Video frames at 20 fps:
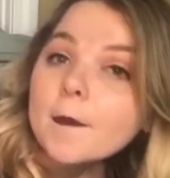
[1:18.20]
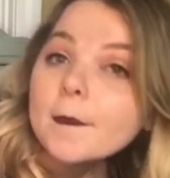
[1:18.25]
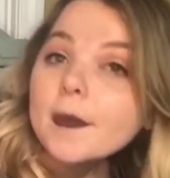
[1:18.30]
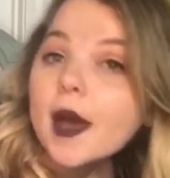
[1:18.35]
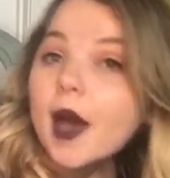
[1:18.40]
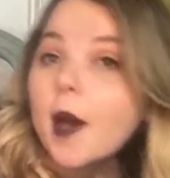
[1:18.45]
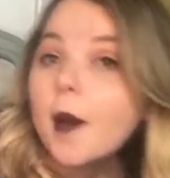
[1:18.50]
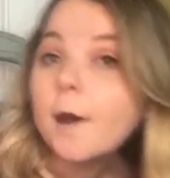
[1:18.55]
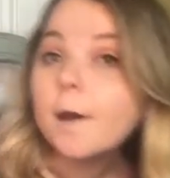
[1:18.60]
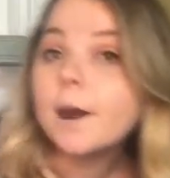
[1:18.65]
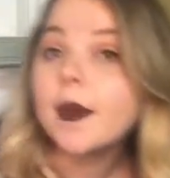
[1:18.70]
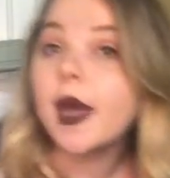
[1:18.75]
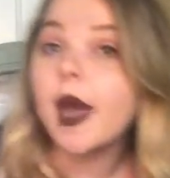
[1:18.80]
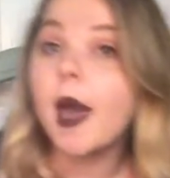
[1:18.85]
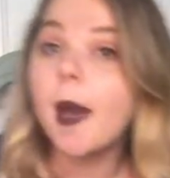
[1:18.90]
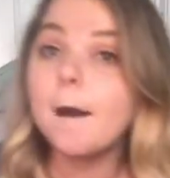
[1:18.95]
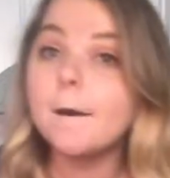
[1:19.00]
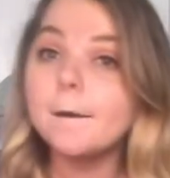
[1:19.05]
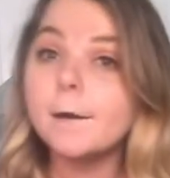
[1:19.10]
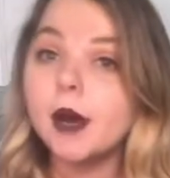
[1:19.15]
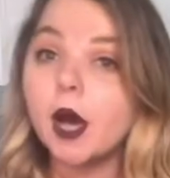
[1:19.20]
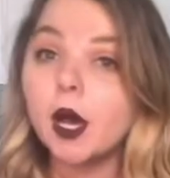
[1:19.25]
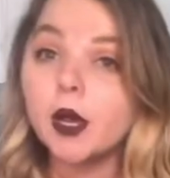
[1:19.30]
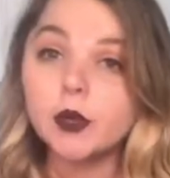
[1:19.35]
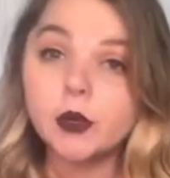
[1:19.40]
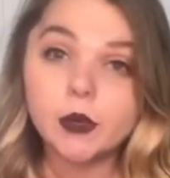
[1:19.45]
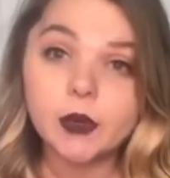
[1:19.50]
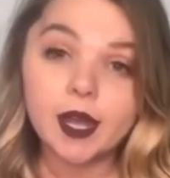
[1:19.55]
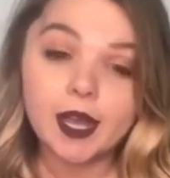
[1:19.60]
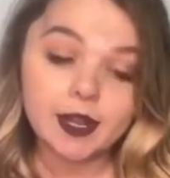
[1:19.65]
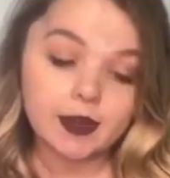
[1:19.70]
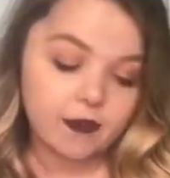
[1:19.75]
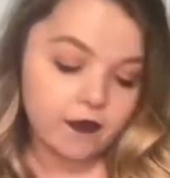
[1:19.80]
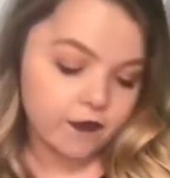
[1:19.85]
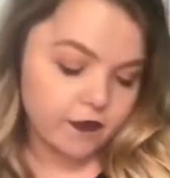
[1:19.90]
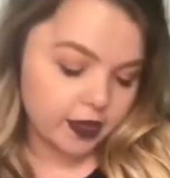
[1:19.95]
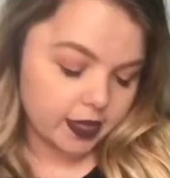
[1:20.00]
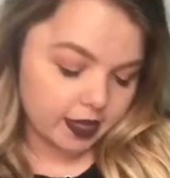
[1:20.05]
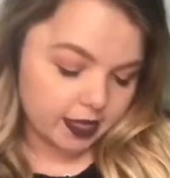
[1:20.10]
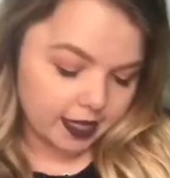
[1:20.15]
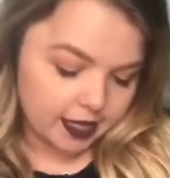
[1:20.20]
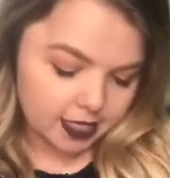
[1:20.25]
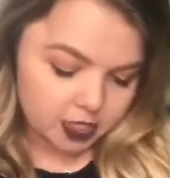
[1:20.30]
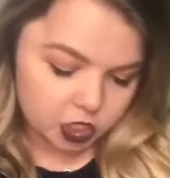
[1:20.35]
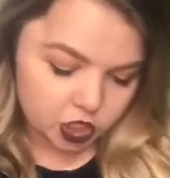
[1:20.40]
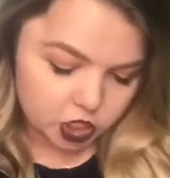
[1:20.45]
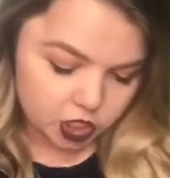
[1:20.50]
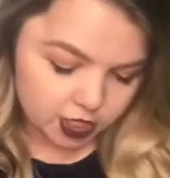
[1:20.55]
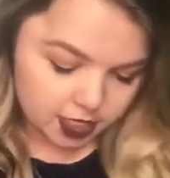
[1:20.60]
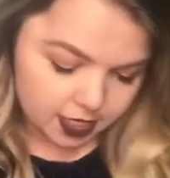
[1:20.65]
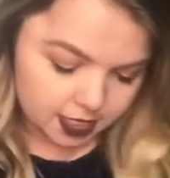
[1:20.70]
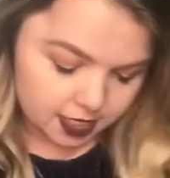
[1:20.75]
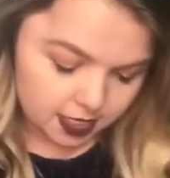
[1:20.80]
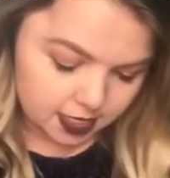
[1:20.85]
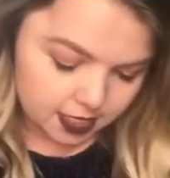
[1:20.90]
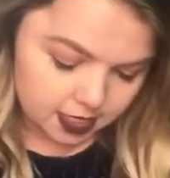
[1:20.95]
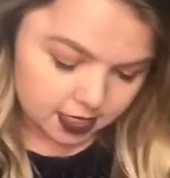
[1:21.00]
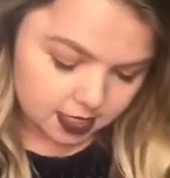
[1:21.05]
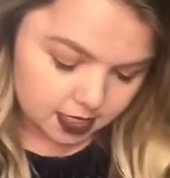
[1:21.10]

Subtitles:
pump bottle and a phalange.